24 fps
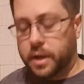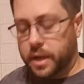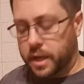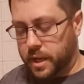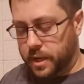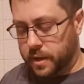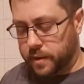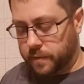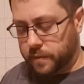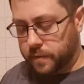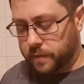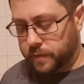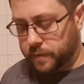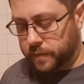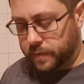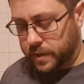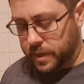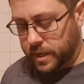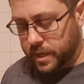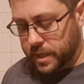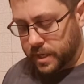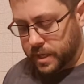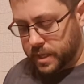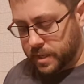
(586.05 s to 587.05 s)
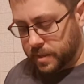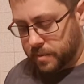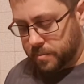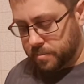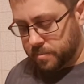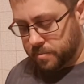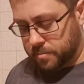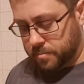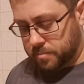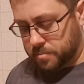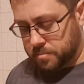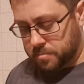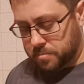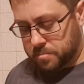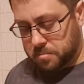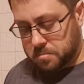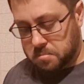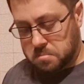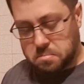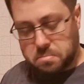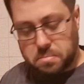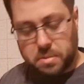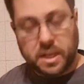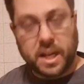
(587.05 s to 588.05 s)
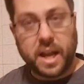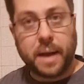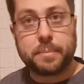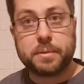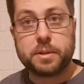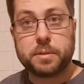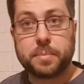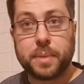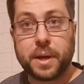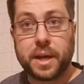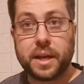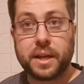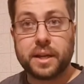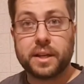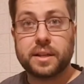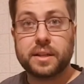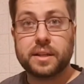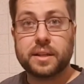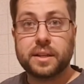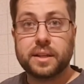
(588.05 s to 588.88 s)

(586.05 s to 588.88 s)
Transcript: I have a garbage bag.